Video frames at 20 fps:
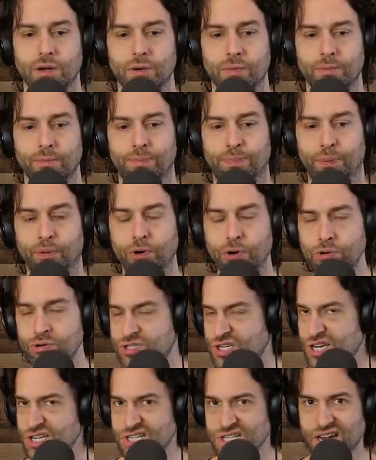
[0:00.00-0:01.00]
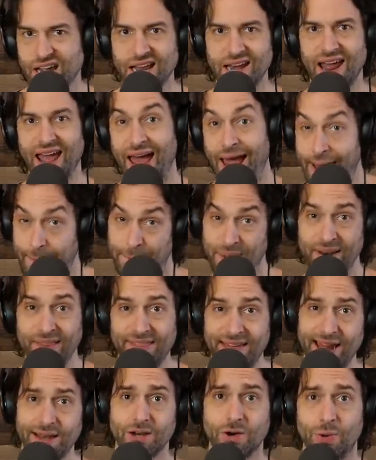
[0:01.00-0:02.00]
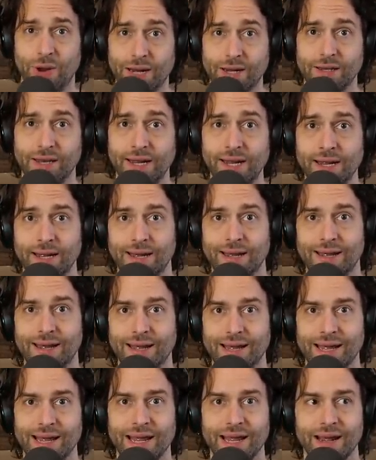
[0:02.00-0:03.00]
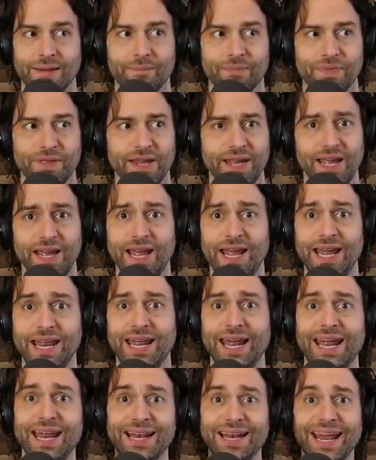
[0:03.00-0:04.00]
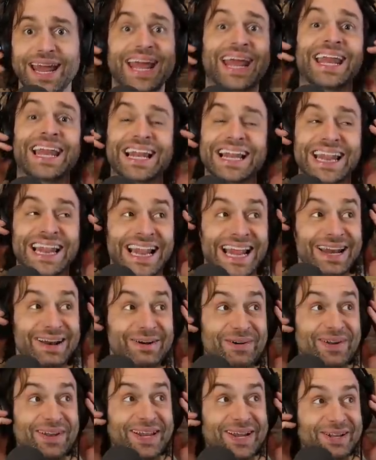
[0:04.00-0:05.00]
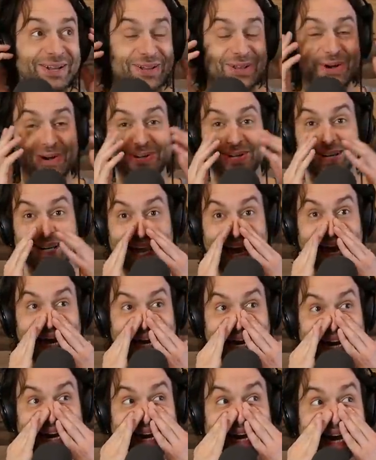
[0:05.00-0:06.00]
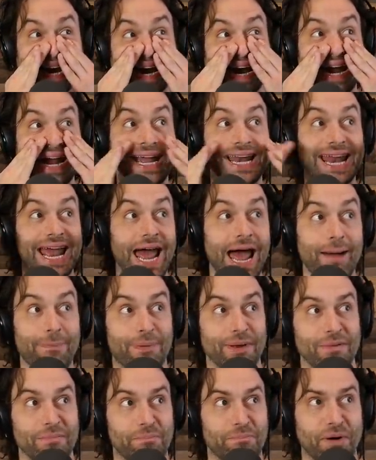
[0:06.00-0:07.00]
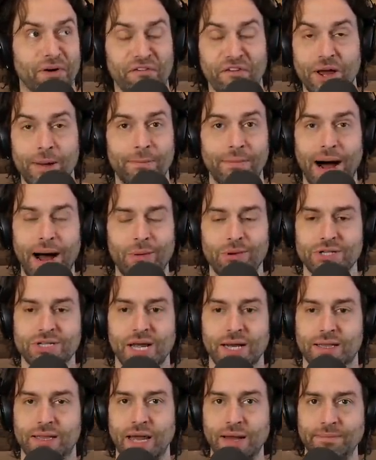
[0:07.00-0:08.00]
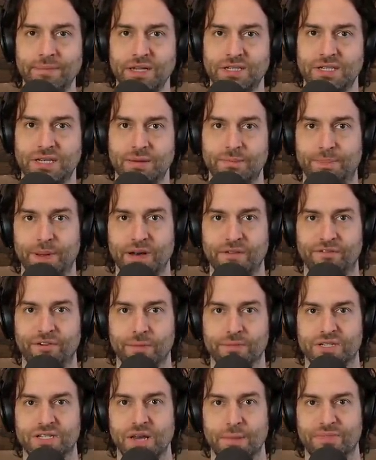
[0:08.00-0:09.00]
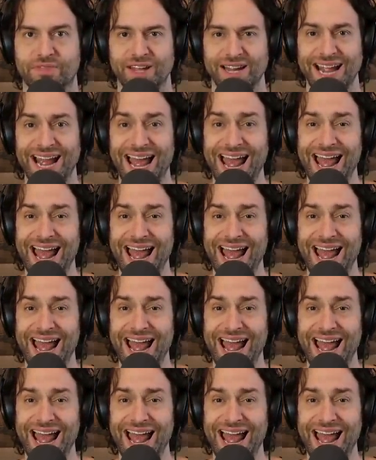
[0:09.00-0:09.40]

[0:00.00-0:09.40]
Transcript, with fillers: Bruises can happen that quickly? It literally looked like it happened. I was like, that must have been from something.